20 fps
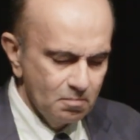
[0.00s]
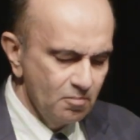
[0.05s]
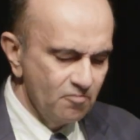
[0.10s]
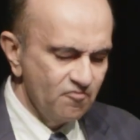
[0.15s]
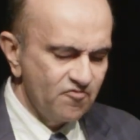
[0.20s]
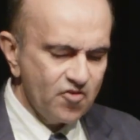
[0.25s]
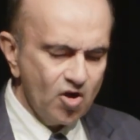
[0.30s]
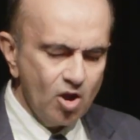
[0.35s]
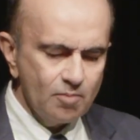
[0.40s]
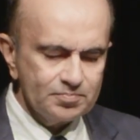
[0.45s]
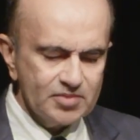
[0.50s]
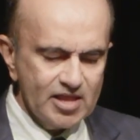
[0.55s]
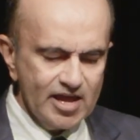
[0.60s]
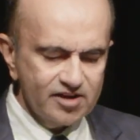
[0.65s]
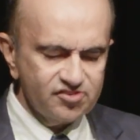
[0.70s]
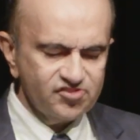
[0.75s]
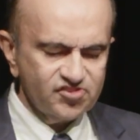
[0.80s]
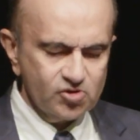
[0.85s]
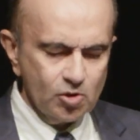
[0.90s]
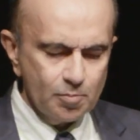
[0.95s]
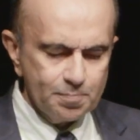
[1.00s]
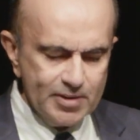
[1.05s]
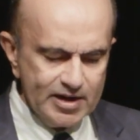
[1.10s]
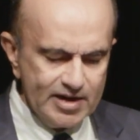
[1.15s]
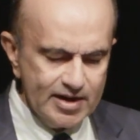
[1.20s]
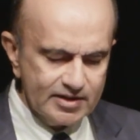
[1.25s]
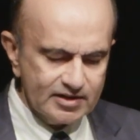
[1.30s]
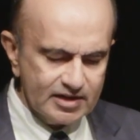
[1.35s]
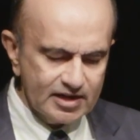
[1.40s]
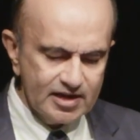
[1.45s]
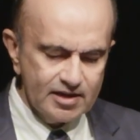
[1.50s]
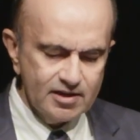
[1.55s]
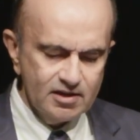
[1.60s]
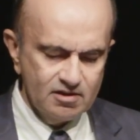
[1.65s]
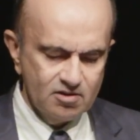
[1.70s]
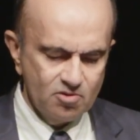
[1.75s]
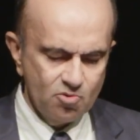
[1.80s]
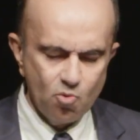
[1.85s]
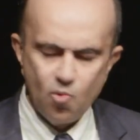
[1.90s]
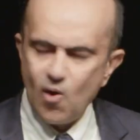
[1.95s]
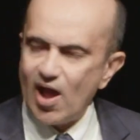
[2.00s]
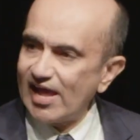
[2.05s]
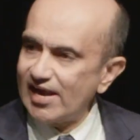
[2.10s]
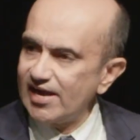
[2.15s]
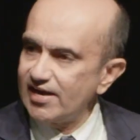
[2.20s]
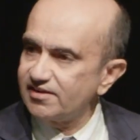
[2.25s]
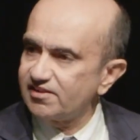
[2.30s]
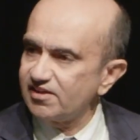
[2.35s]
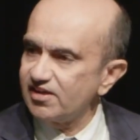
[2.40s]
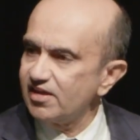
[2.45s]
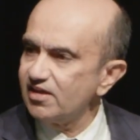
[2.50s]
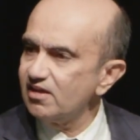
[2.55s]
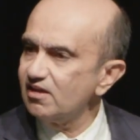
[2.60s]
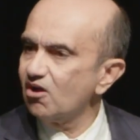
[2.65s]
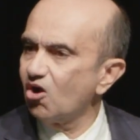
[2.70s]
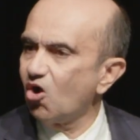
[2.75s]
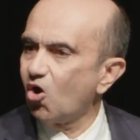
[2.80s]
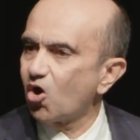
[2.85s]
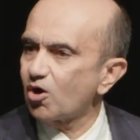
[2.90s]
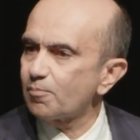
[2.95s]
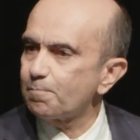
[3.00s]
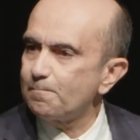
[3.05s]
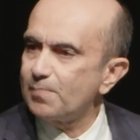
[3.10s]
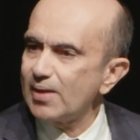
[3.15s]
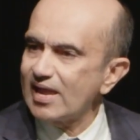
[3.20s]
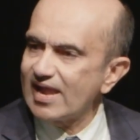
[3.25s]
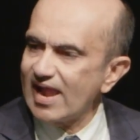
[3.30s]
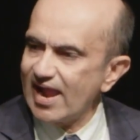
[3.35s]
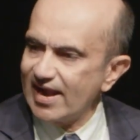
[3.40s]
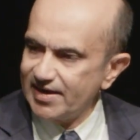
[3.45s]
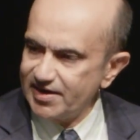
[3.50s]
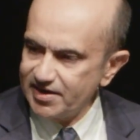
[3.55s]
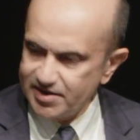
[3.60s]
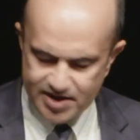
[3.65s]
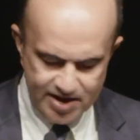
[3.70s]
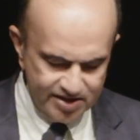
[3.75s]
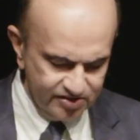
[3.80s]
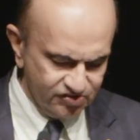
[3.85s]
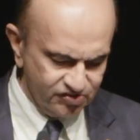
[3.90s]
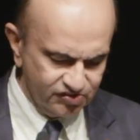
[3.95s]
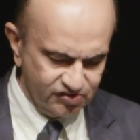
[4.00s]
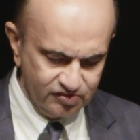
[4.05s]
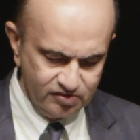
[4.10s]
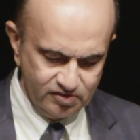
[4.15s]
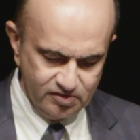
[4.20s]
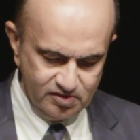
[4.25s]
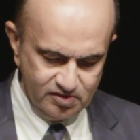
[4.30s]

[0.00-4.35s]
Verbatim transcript: from their stupidity, vanity, or pig headedness.